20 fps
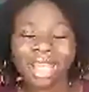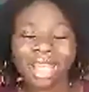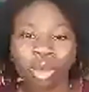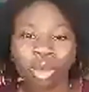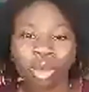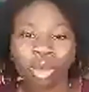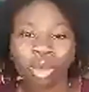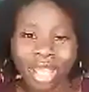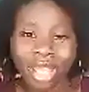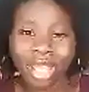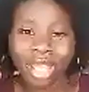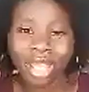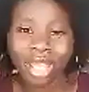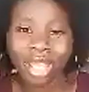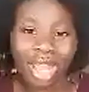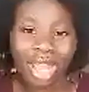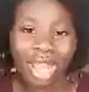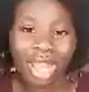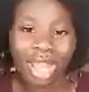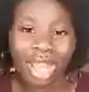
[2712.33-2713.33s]
i think
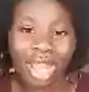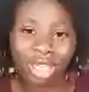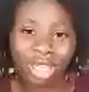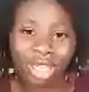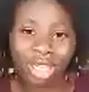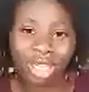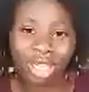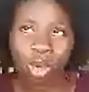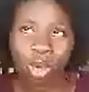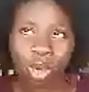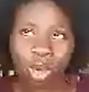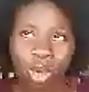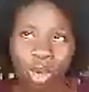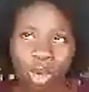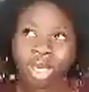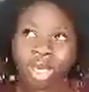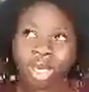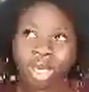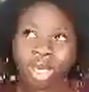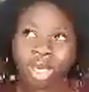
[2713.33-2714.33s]
next year or
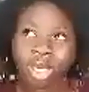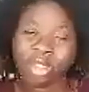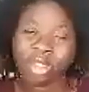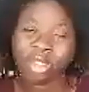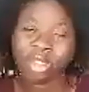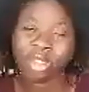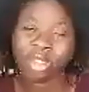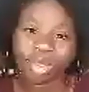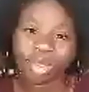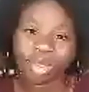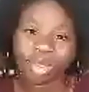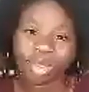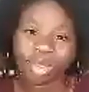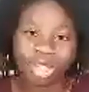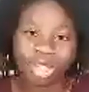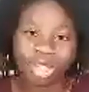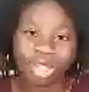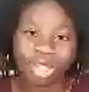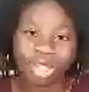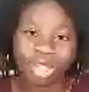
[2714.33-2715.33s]
2023 so i'm
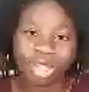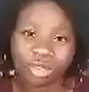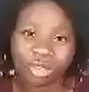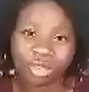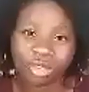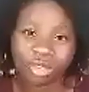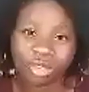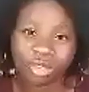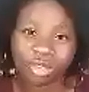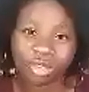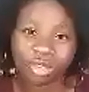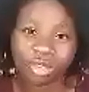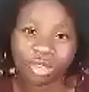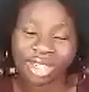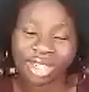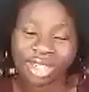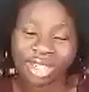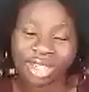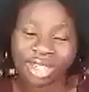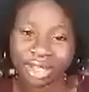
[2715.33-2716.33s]
really looking forward to i'm
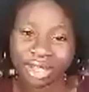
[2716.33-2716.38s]
looking that.